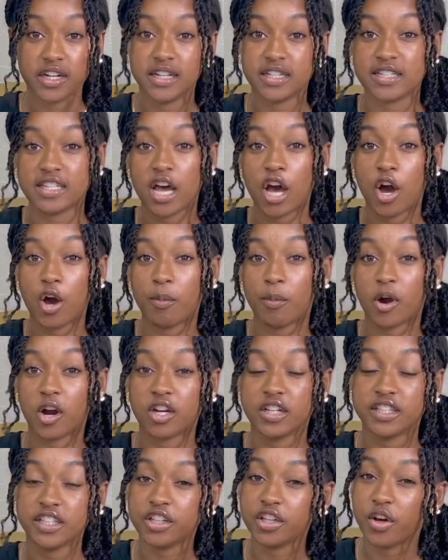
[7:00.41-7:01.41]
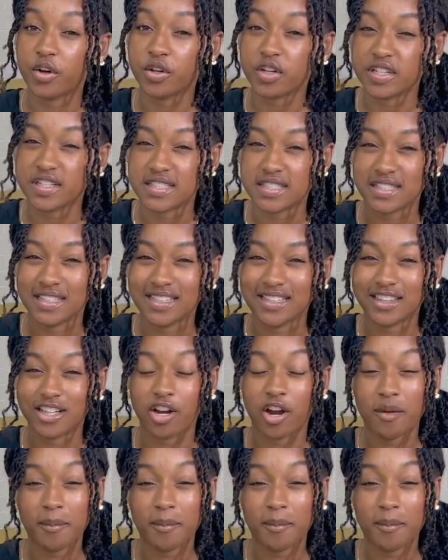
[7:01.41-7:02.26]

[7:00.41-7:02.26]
to help our decoders see that our